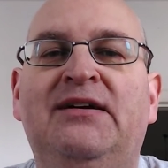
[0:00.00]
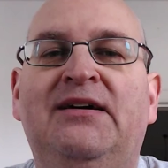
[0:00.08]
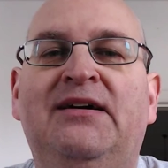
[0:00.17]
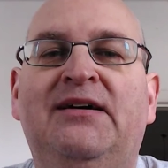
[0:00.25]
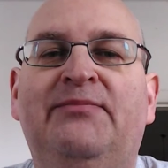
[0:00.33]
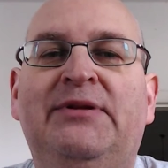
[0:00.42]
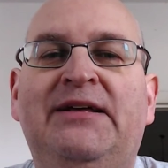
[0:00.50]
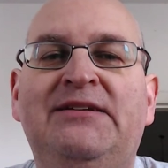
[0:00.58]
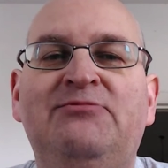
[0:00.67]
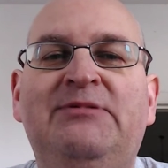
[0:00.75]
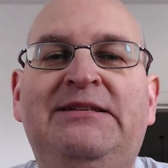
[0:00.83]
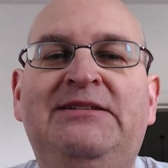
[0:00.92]
Uh, but
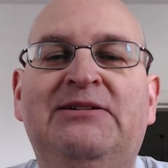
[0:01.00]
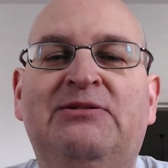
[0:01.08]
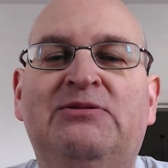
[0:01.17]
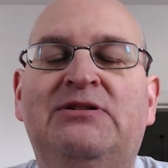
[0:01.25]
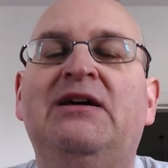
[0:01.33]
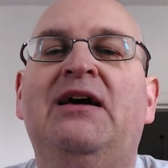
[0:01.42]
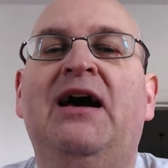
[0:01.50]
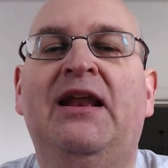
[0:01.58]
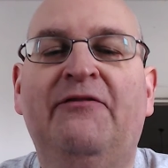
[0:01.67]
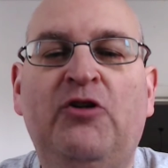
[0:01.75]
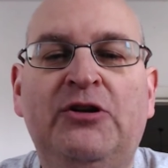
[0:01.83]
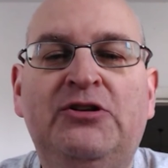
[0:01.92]
that's Windows, and
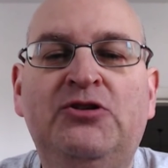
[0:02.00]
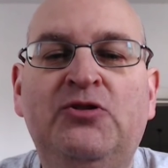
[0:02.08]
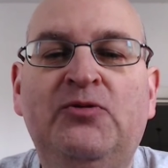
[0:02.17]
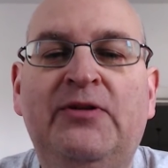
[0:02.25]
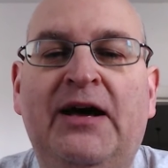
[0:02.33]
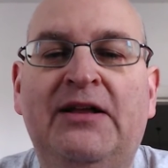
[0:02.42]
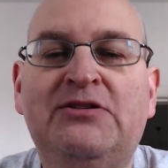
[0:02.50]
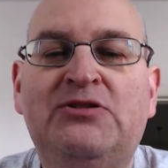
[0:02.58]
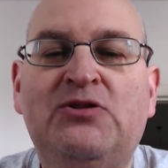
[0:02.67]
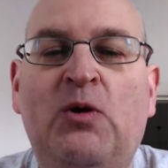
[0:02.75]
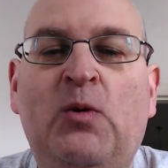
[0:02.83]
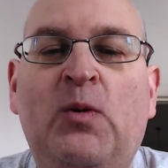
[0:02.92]
I've got it to do that,
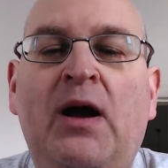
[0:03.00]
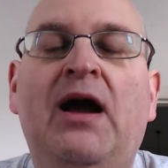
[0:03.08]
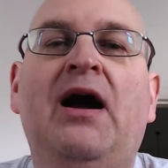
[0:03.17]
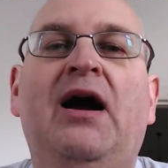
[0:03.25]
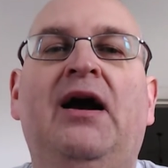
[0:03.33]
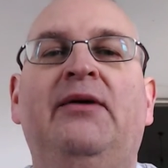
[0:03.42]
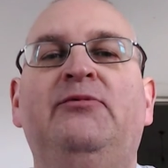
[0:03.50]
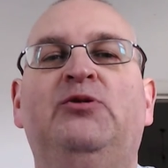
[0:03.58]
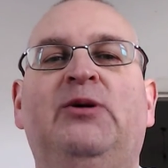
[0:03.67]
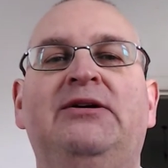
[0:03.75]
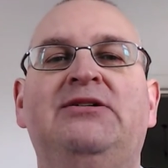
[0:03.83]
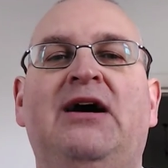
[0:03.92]
so I'm
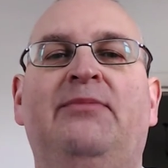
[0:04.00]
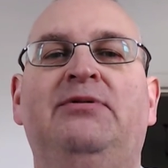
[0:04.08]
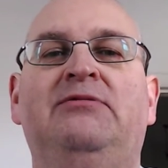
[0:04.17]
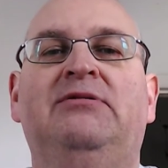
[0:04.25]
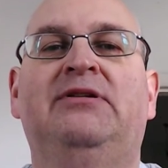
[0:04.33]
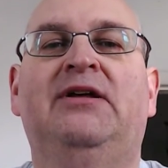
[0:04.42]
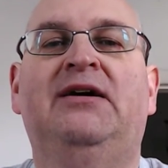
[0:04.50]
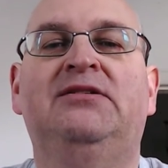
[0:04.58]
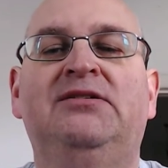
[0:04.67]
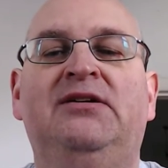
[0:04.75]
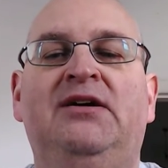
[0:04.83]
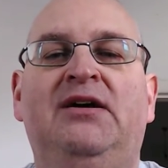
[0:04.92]
quite happy with
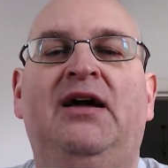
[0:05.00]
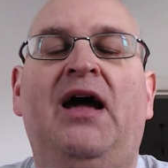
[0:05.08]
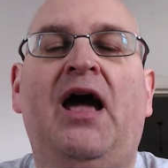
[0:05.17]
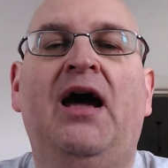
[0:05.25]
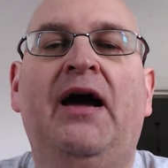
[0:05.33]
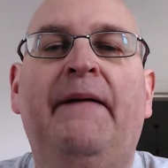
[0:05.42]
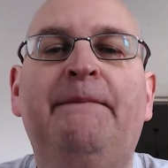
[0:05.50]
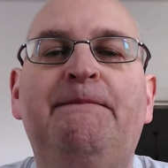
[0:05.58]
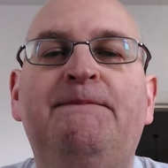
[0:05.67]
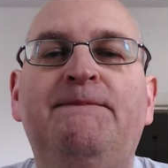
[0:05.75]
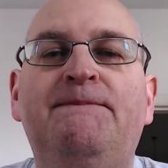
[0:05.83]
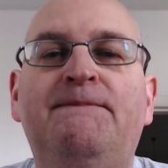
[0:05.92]
that. Um,
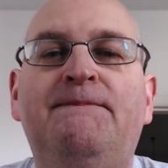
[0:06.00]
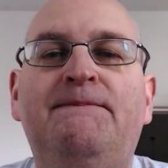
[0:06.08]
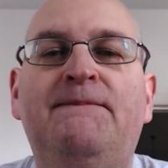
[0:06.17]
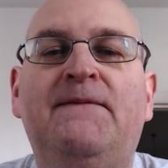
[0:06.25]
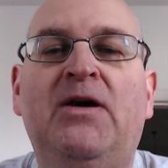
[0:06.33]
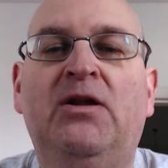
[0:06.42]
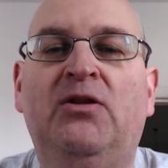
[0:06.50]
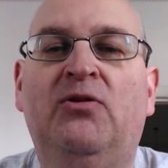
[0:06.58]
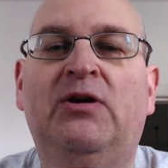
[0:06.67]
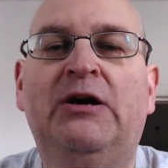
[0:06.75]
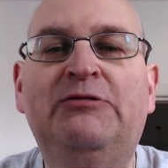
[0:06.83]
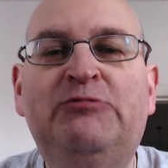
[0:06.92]

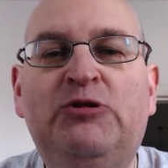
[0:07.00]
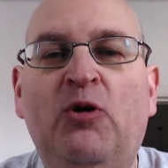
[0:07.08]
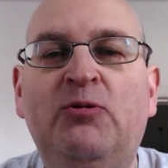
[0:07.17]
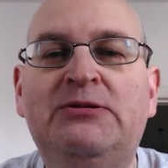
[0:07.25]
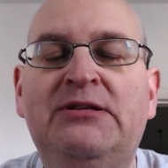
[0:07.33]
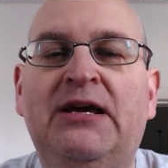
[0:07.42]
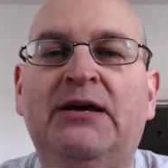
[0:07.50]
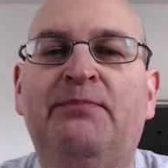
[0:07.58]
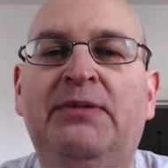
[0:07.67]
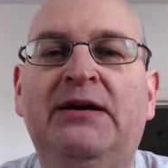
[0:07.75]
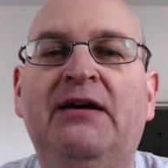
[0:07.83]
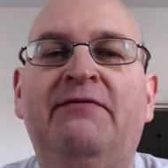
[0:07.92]
although I would always like
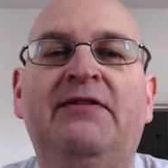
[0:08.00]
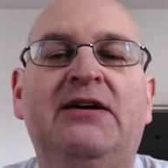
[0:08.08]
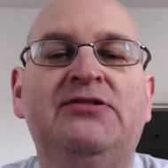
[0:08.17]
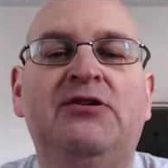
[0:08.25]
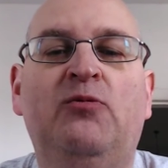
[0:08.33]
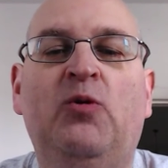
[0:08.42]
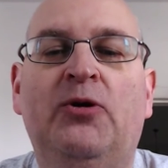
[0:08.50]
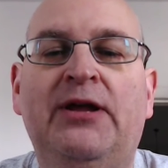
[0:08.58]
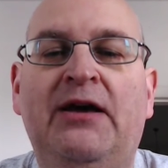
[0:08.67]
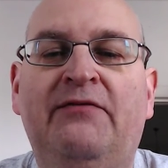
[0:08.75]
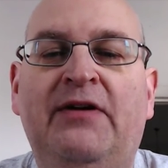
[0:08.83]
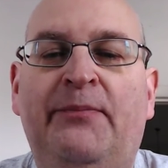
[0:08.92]
bigger, faster,
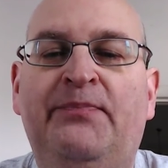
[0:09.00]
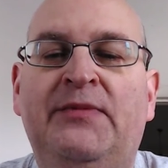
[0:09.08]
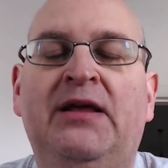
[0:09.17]
whatever.